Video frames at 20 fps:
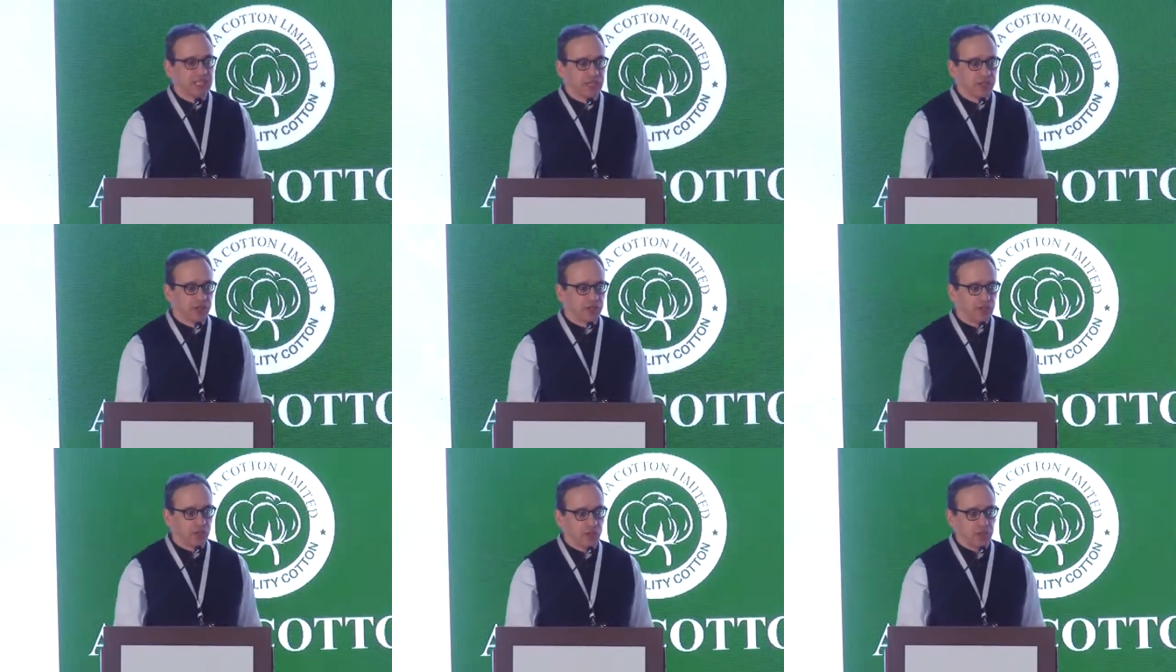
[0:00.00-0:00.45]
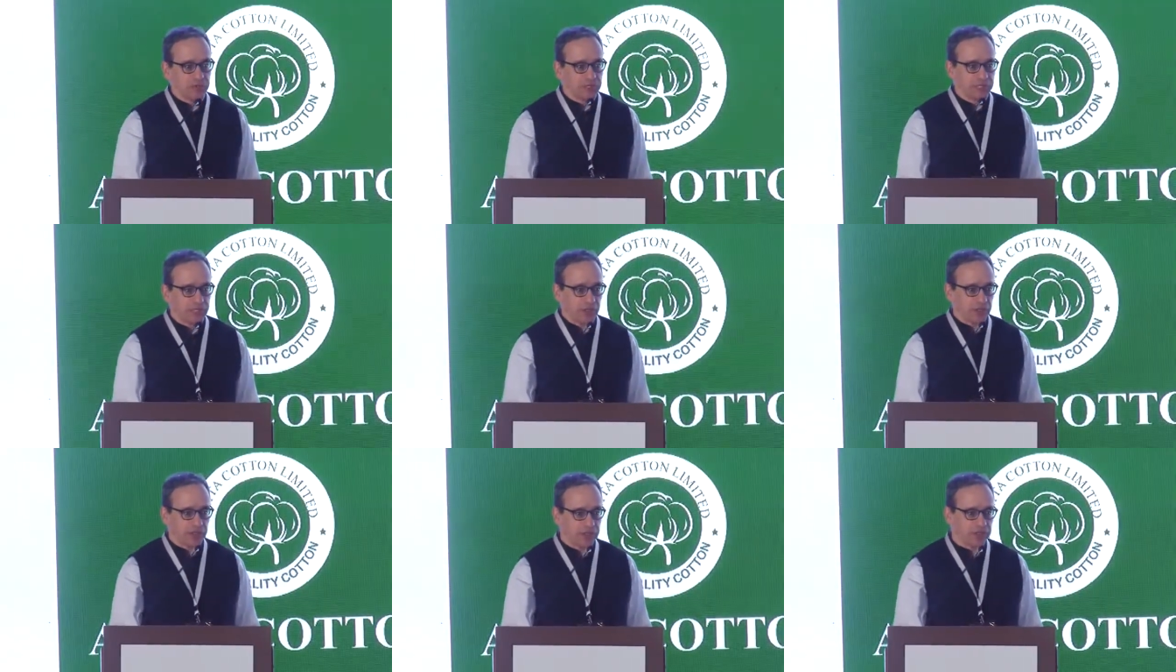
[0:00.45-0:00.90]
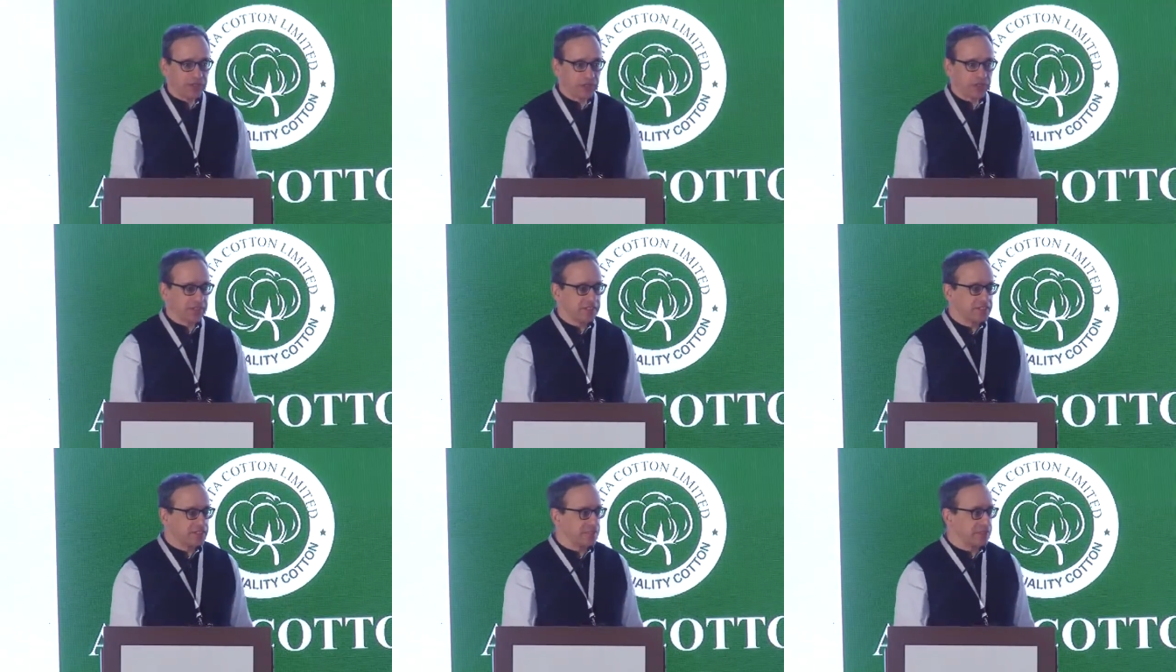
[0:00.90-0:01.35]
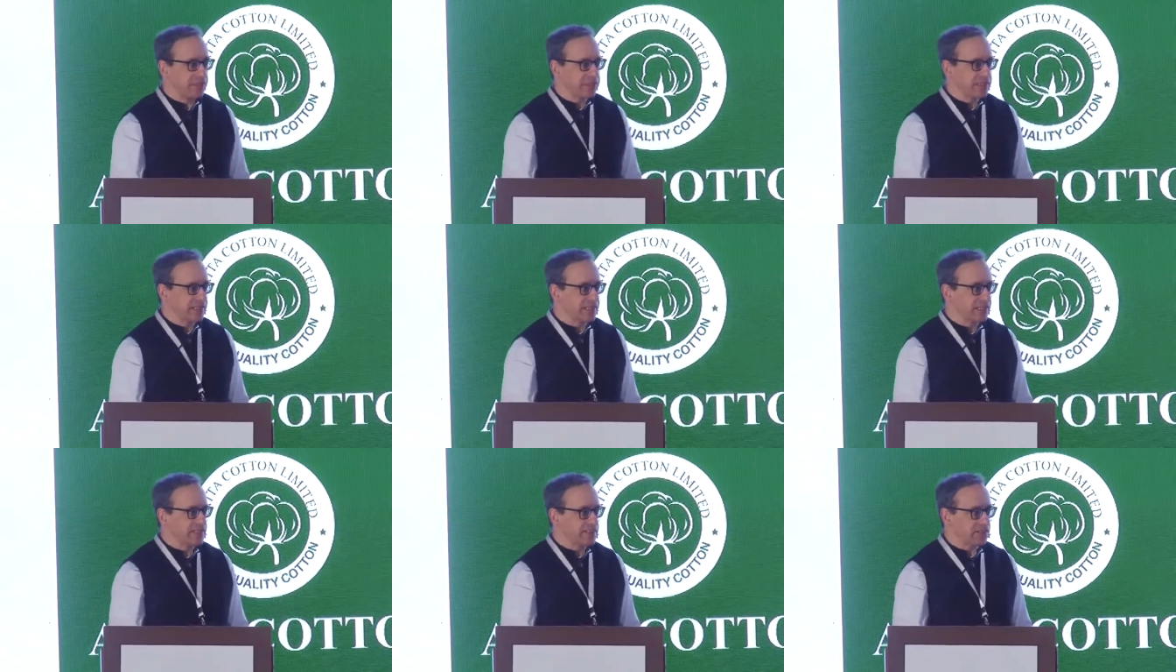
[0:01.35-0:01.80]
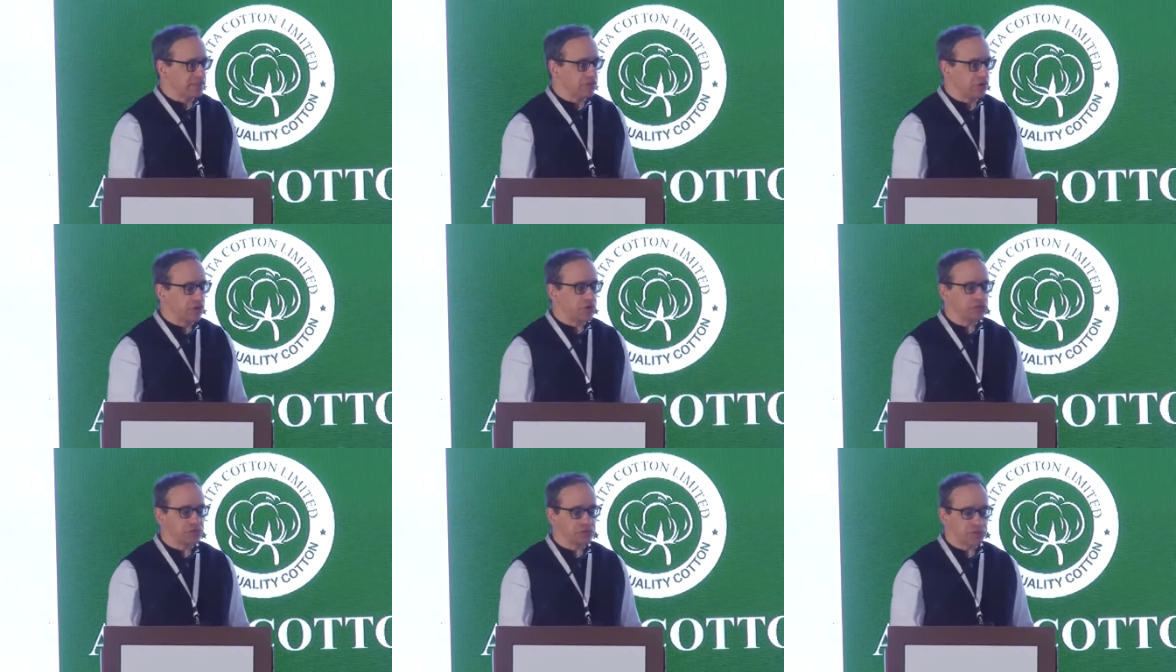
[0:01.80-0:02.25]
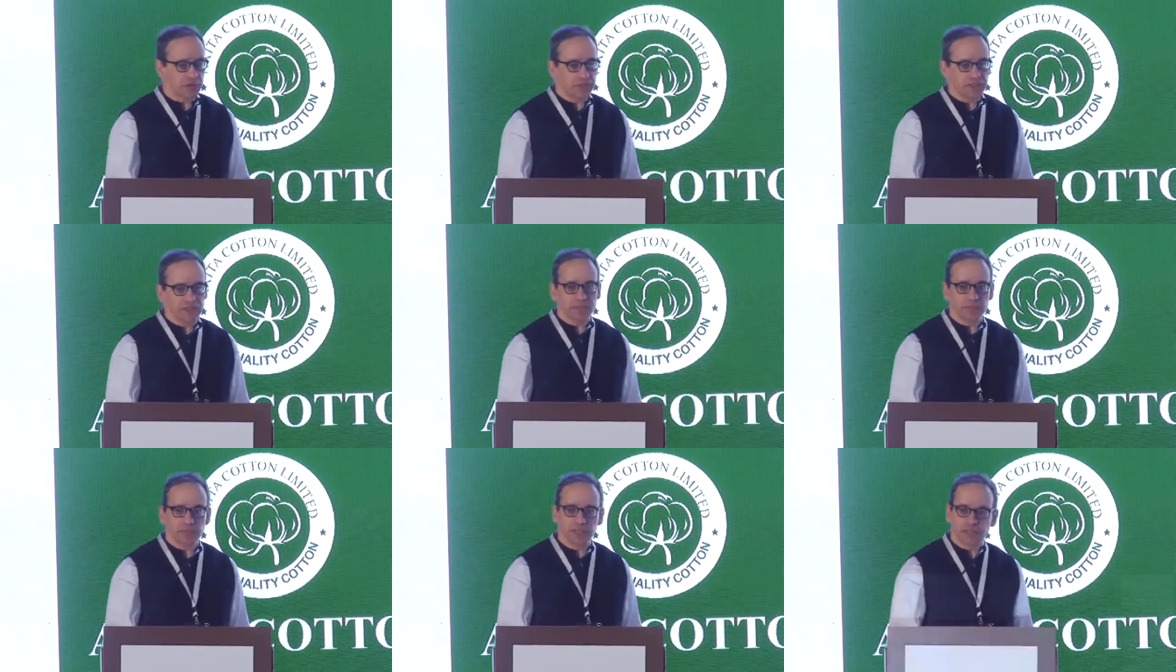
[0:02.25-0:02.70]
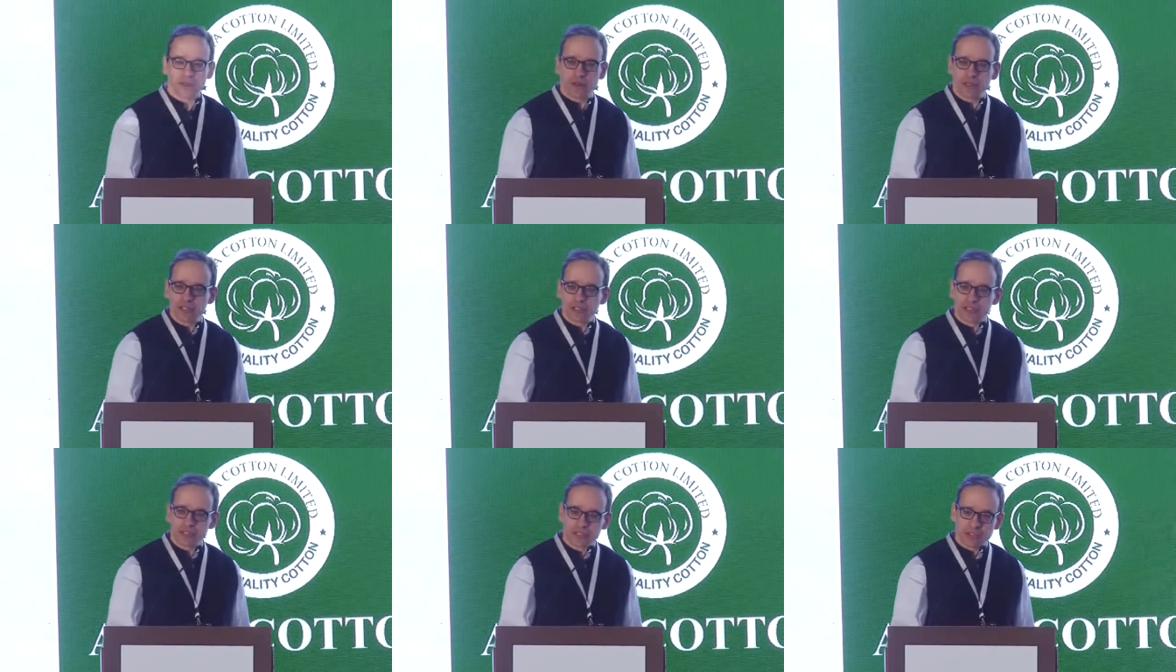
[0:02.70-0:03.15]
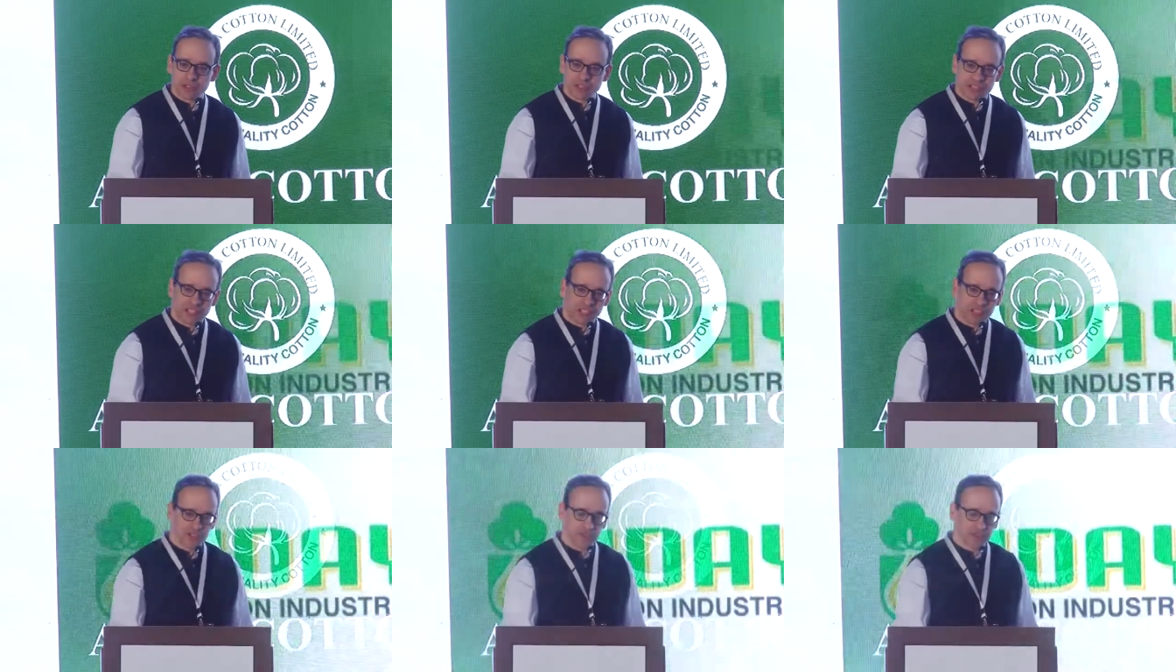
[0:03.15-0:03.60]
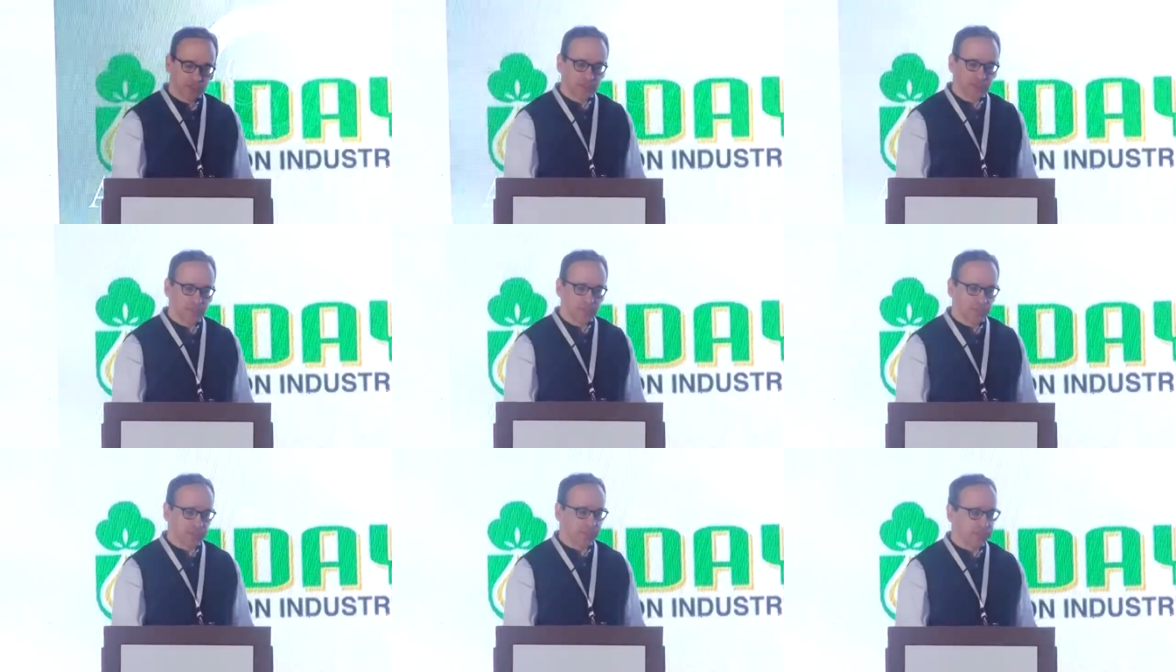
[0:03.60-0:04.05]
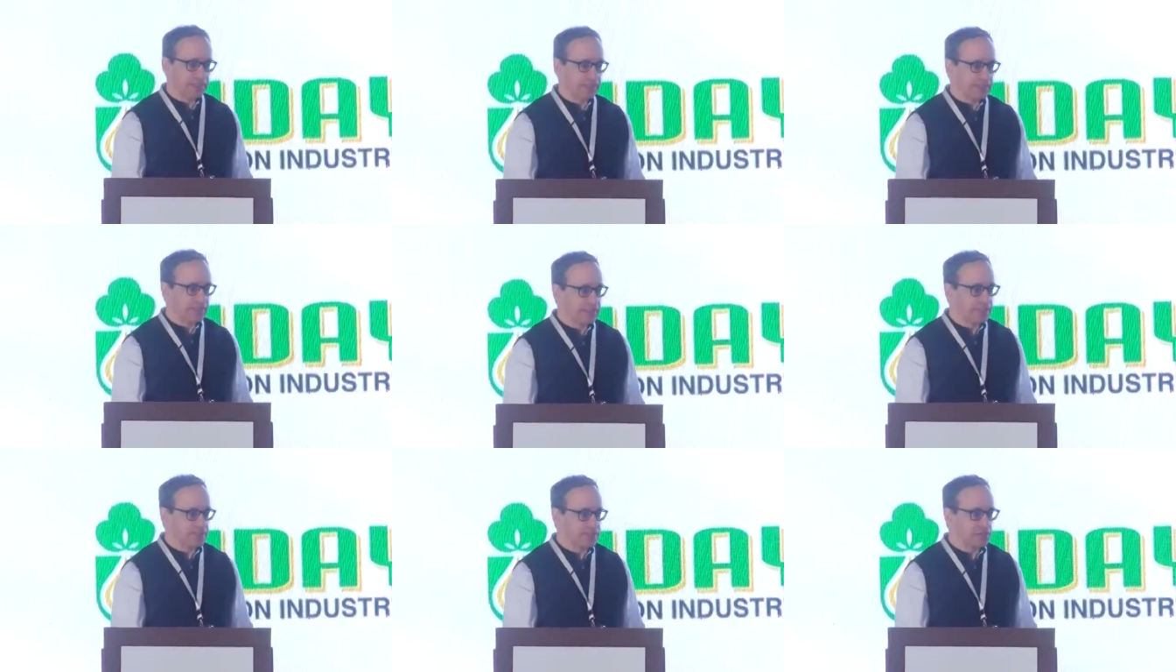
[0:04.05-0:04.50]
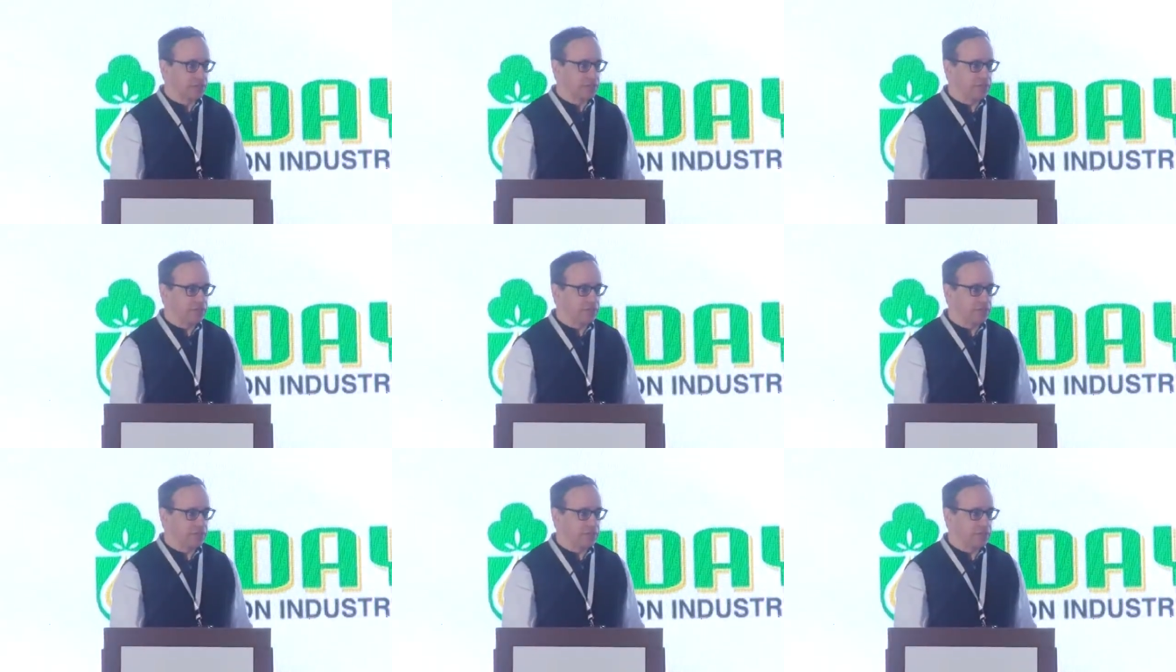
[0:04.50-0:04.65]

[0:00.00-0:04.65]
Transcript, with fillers: not only on ring spindles and rotors, but also on texturing spindles,